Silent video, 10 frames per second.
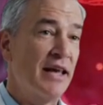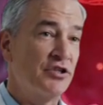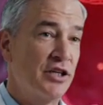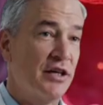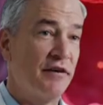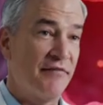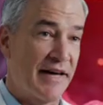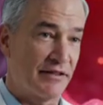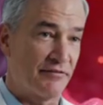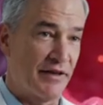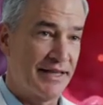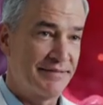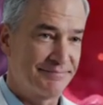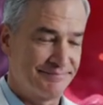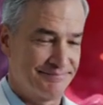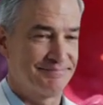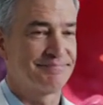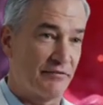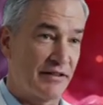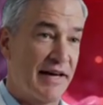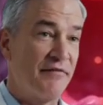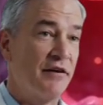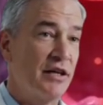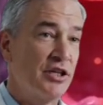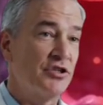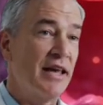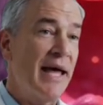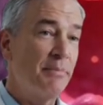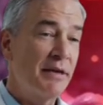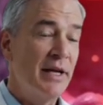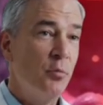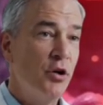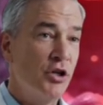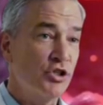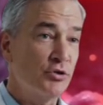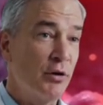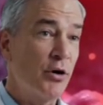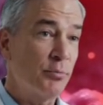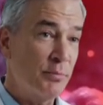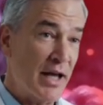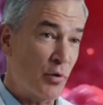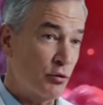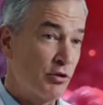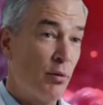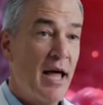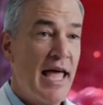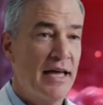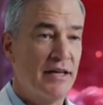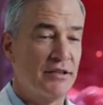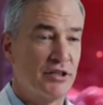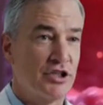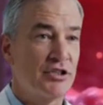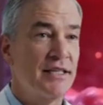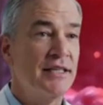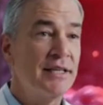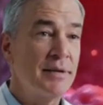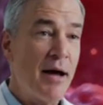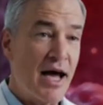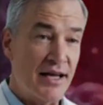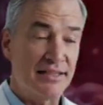sleep is like interrupting surgery halfway through. The body can't complete the process. Make